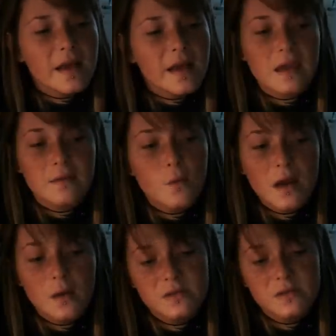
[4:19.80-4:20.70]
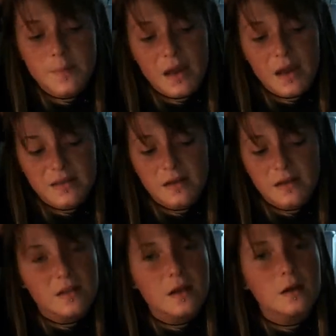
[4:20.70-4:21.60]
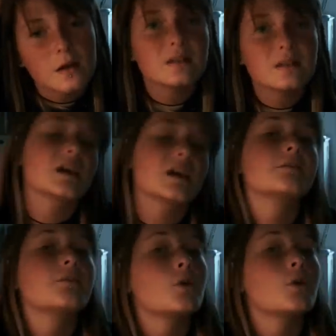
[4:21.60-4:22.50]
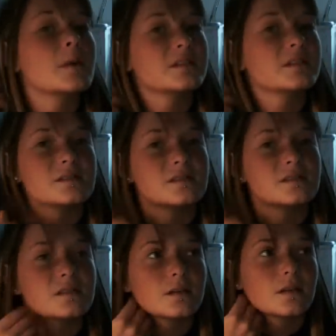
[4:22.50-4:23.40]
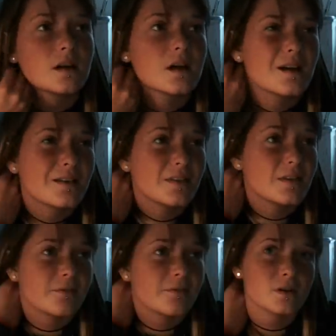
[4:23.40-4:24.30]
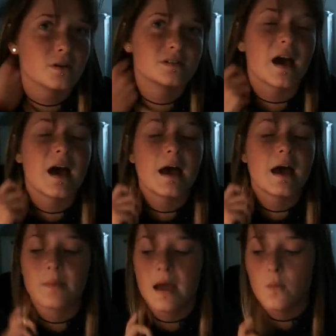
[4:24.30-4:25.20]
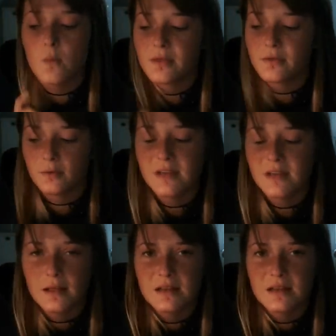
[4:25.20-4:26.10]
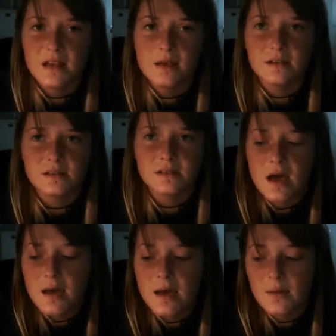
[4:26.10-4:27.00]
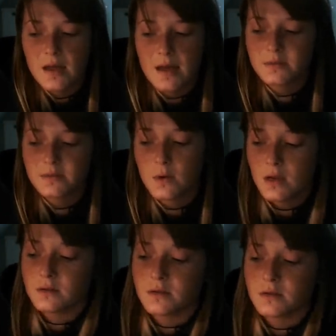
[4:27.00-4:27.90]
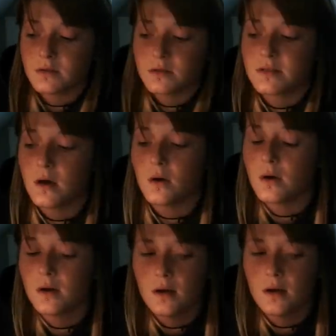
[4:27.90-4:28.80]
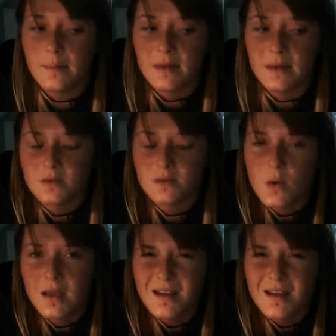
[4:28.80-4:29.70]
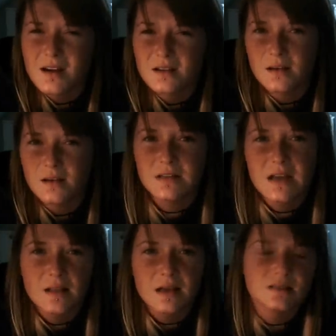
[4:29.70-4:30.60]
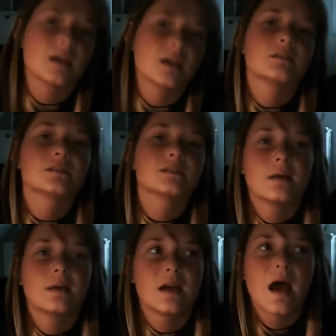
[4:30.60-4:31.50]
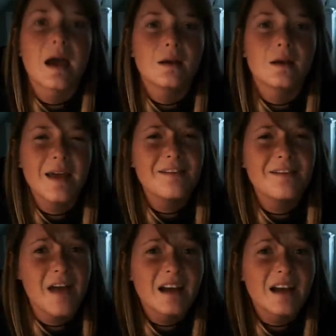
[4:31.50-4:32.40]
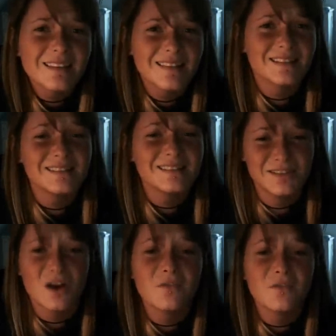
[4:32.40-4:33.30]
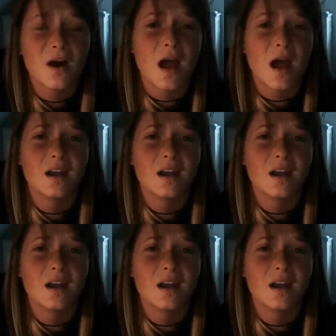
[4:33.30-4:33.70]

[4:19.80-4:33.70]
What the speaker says: even when I wasn't paying attention, they were being saved for me since the first time I went through daylight savings time, and I'm 20 years old, so 20 years of daylight savings time, and I don't have anything to show for it.